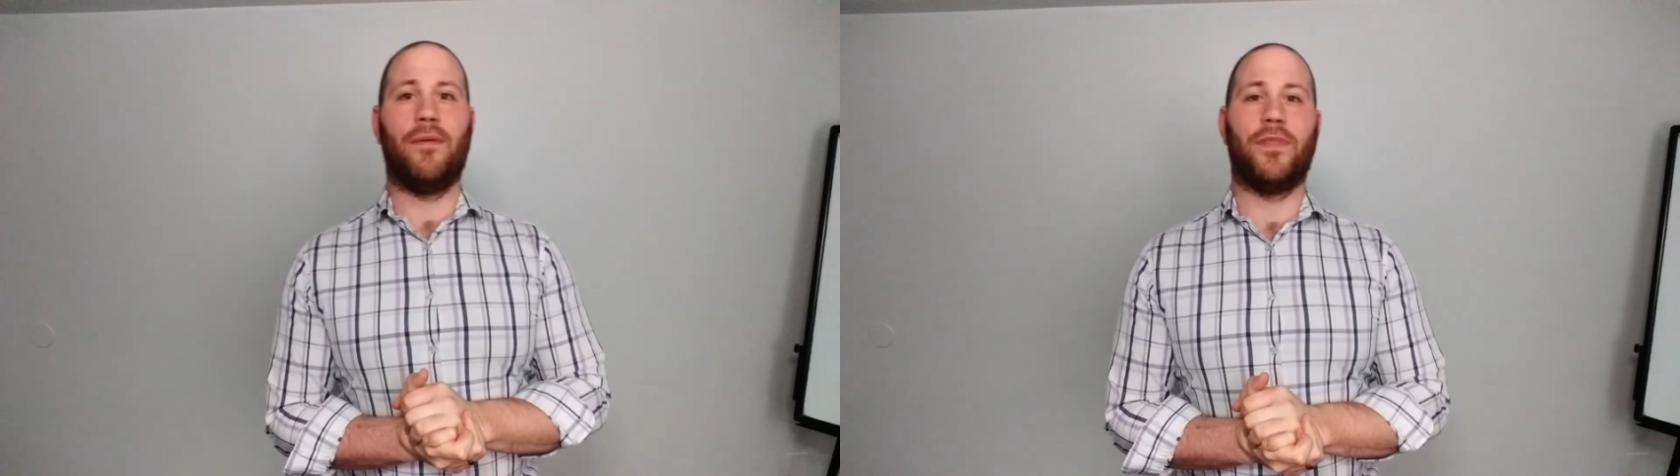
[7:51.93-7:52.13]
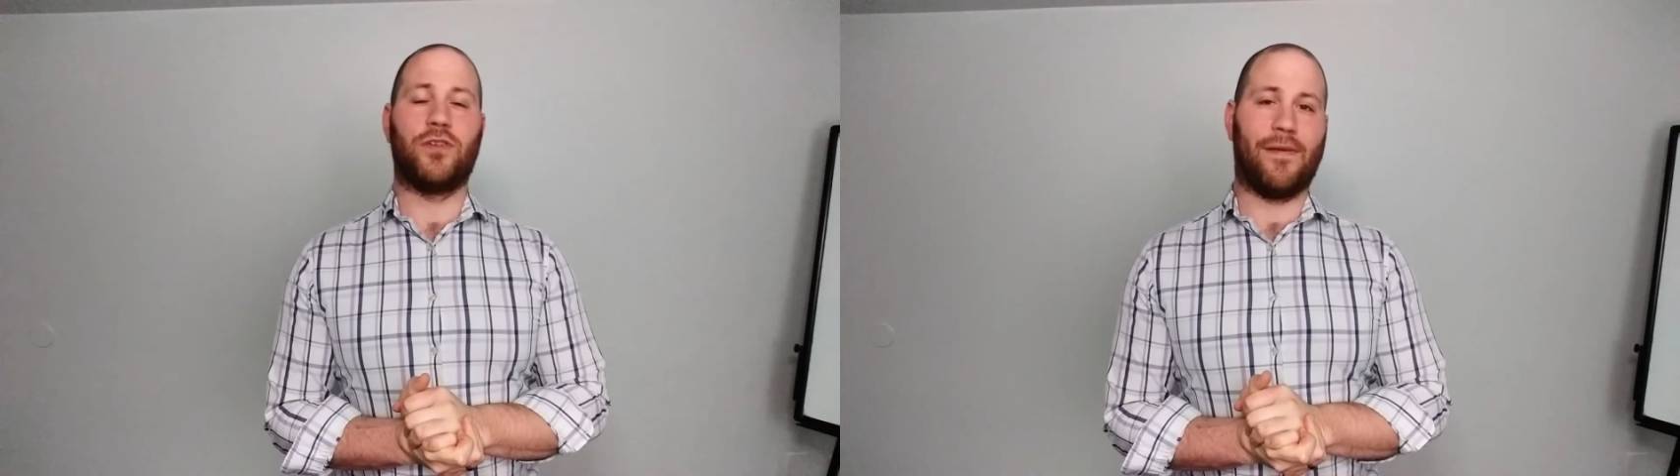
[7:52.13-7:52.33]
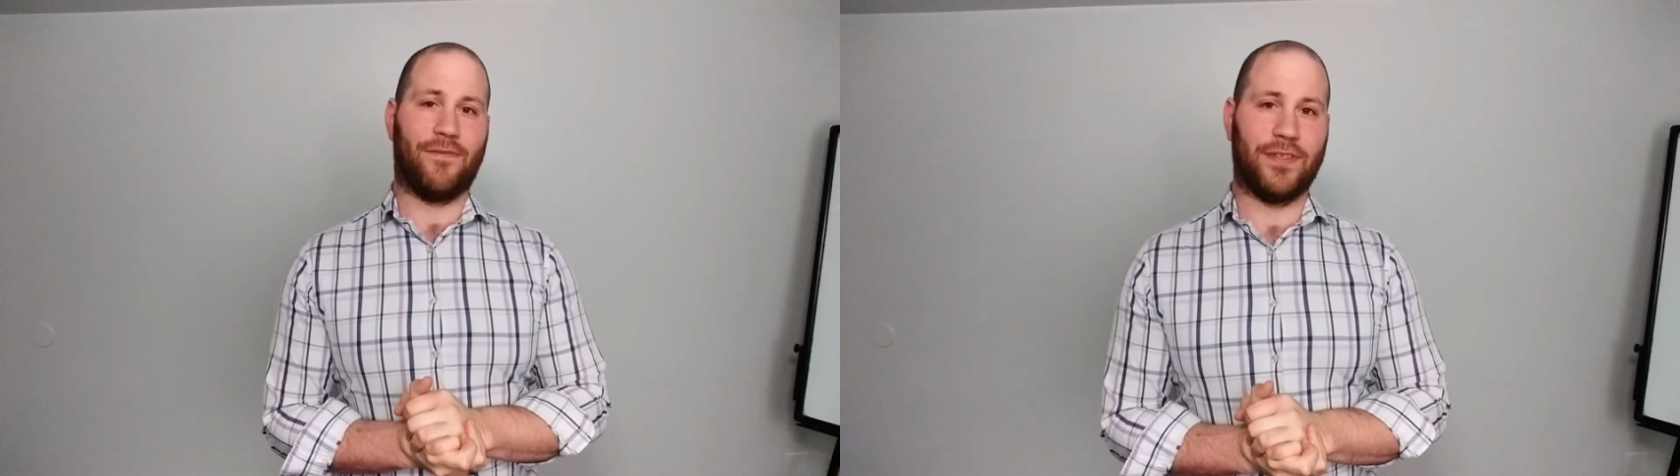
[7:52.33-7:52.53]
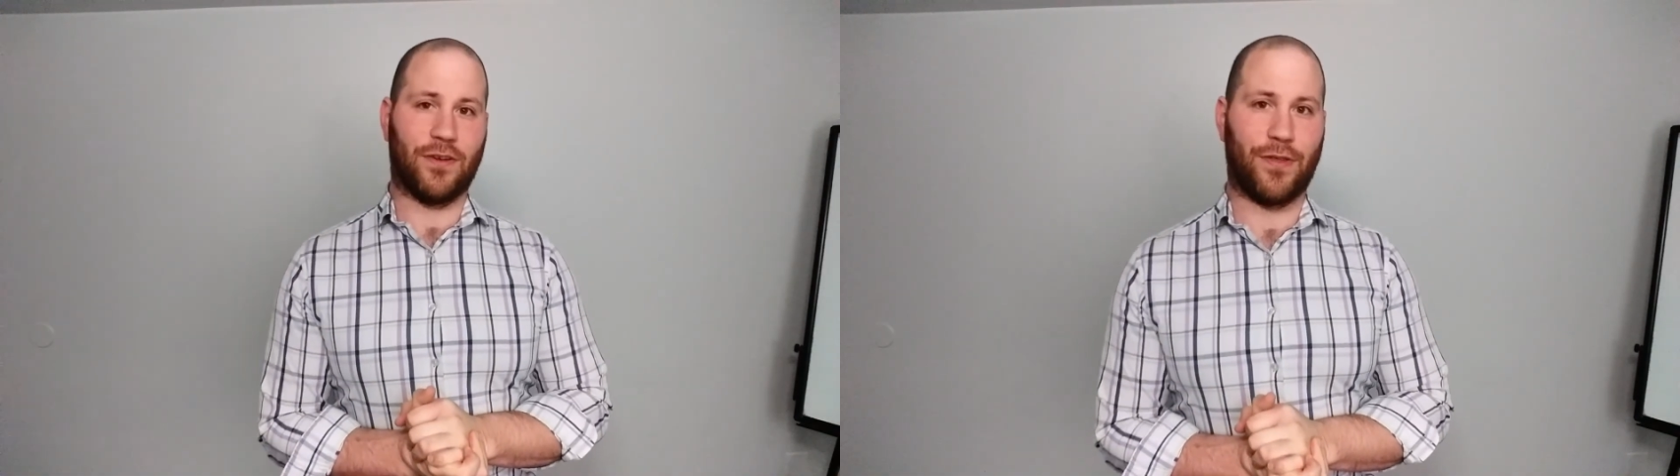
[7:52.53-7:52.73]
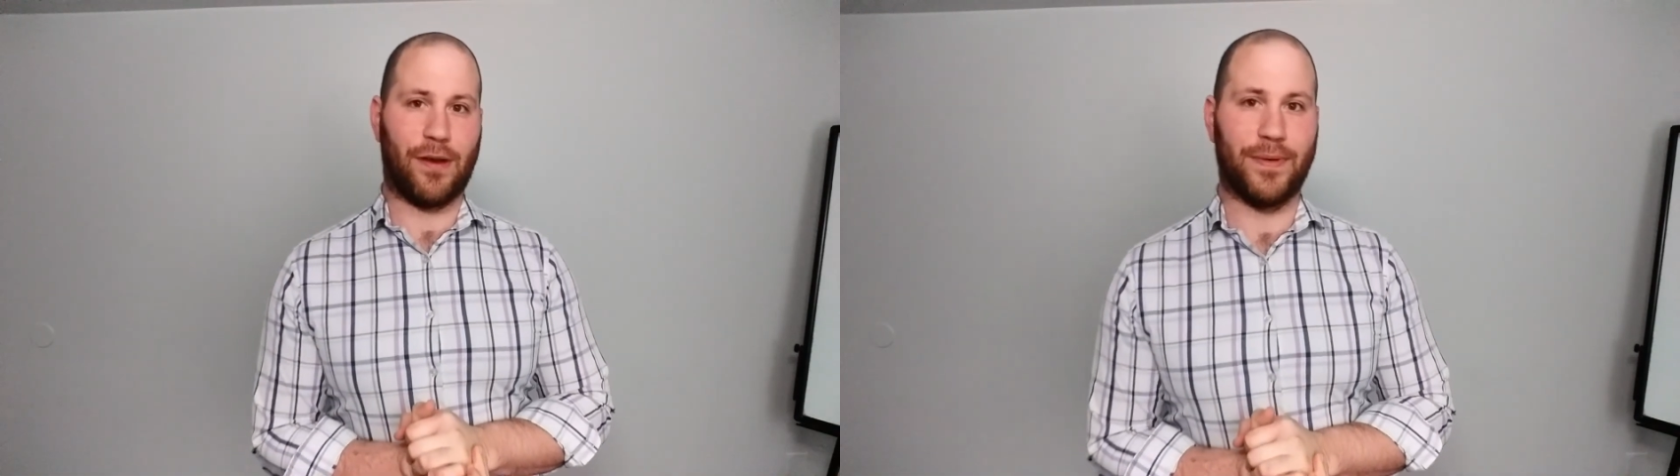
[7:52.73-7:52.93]
the Traveling Physical
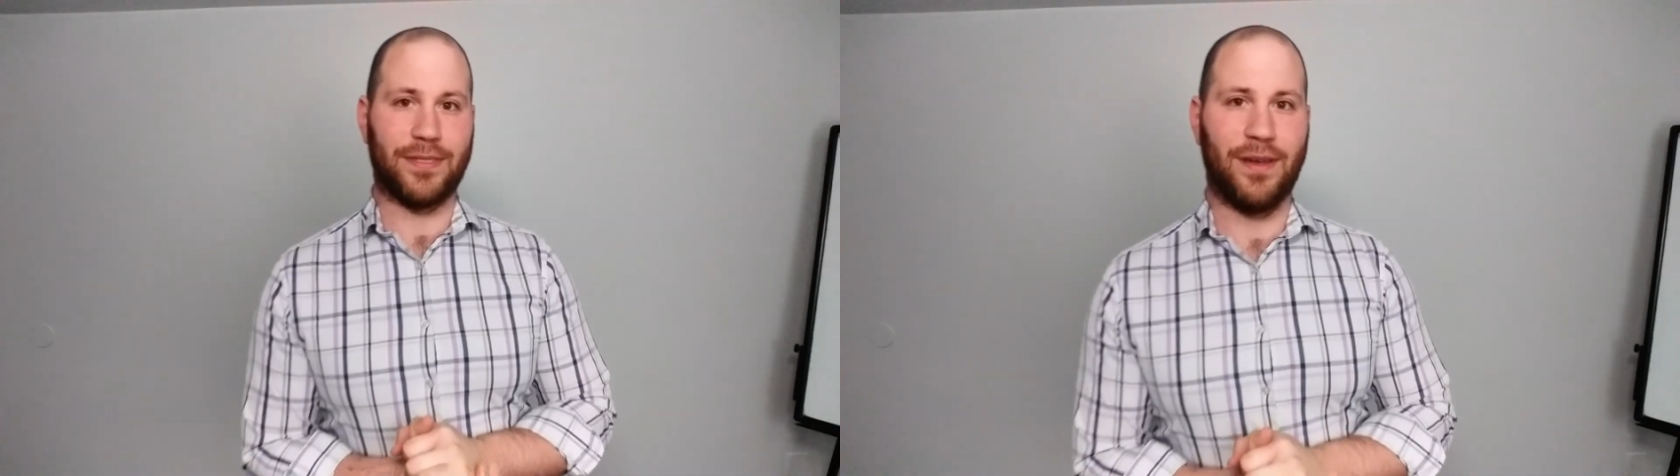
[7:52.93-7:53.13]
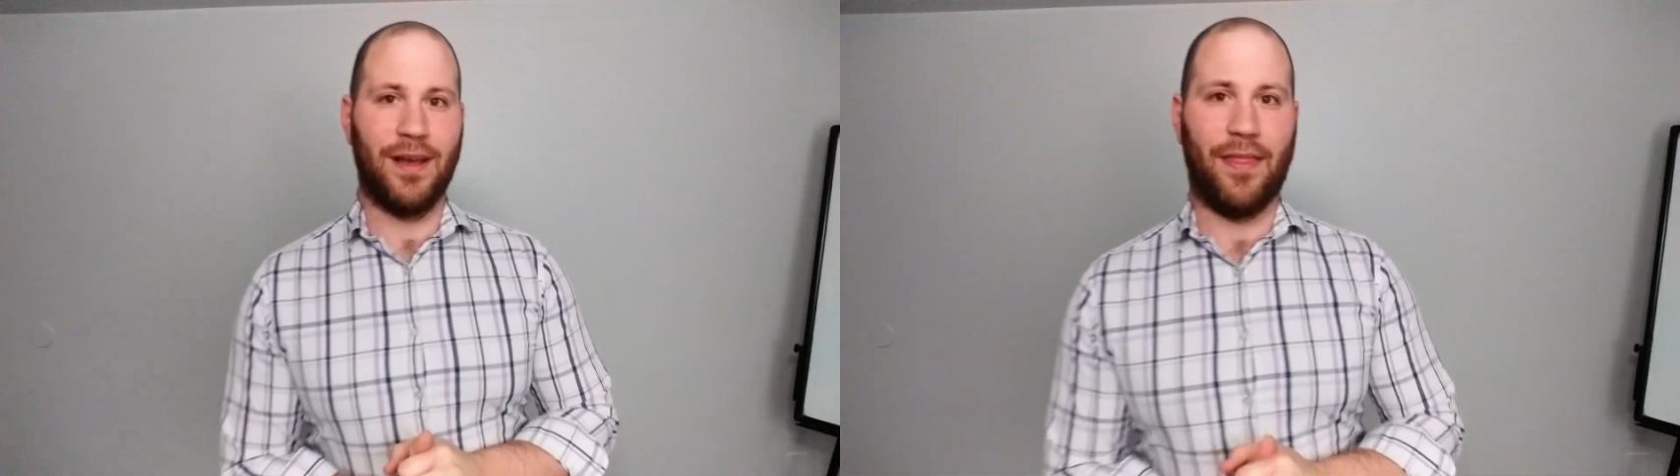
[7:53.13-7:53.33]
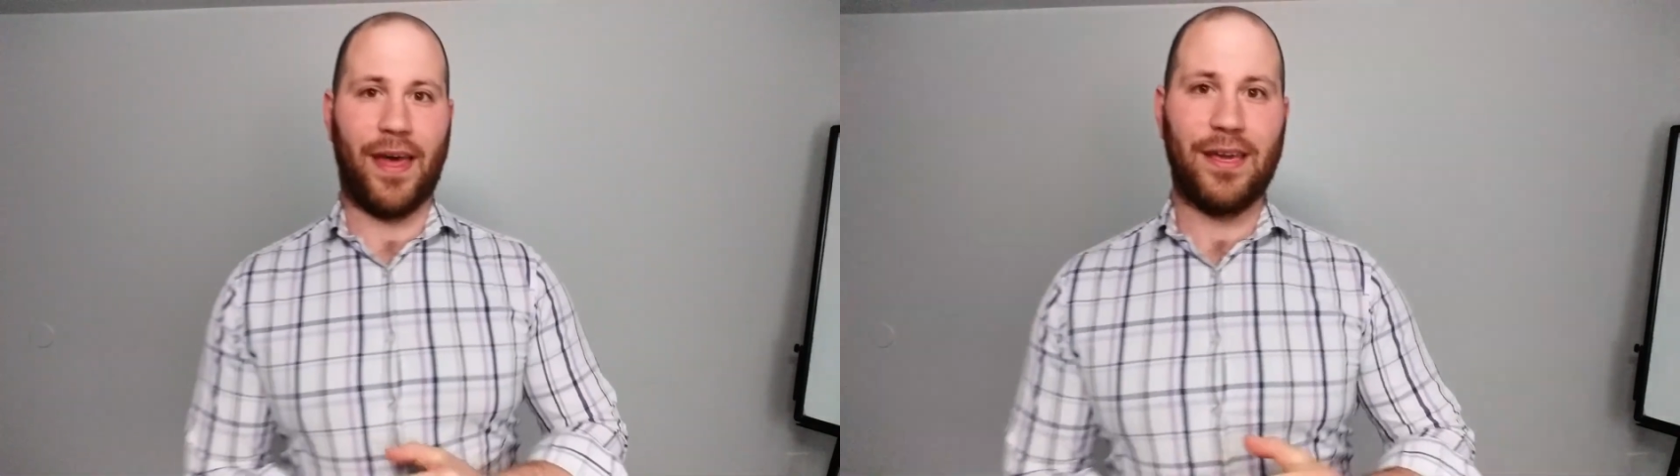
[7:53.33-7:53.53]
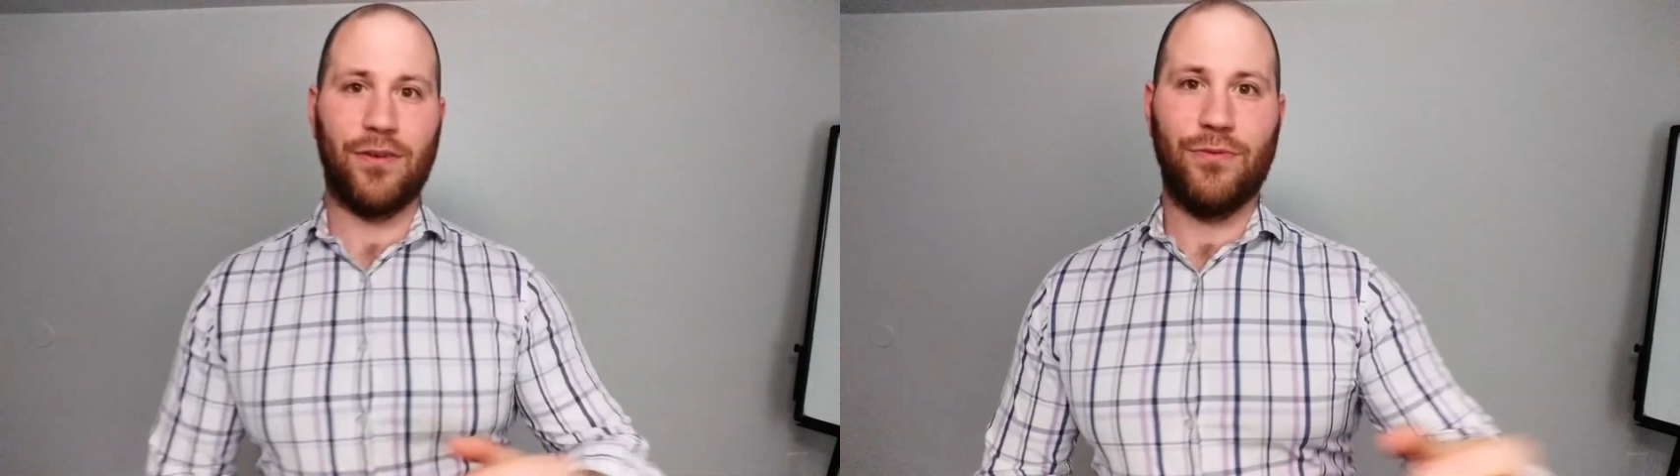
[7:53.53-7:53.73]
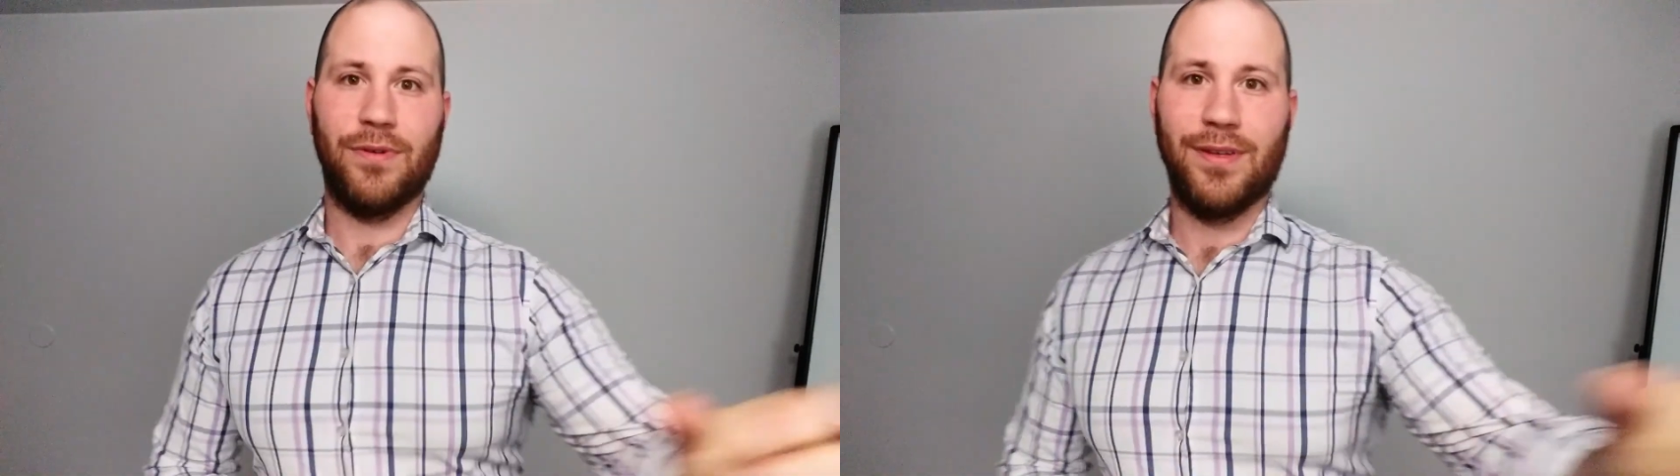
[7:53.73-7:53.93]
Therapist. Thank you.